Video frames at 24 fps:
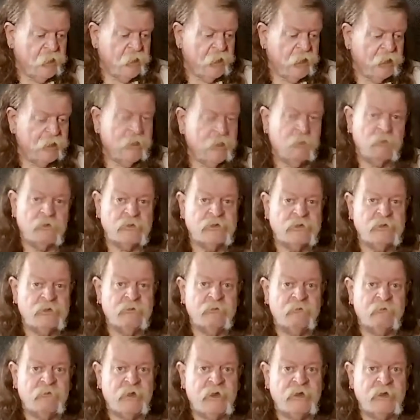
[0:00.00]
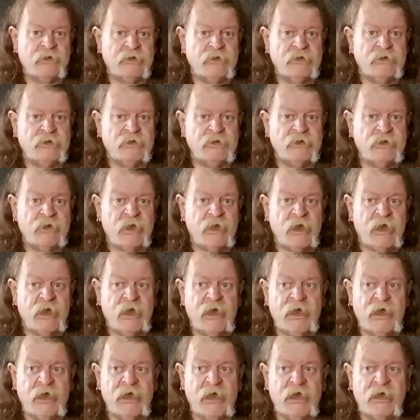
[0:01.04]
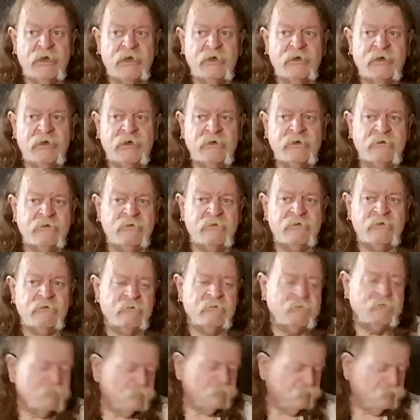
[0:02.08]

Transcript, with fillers: and they wanted revenge and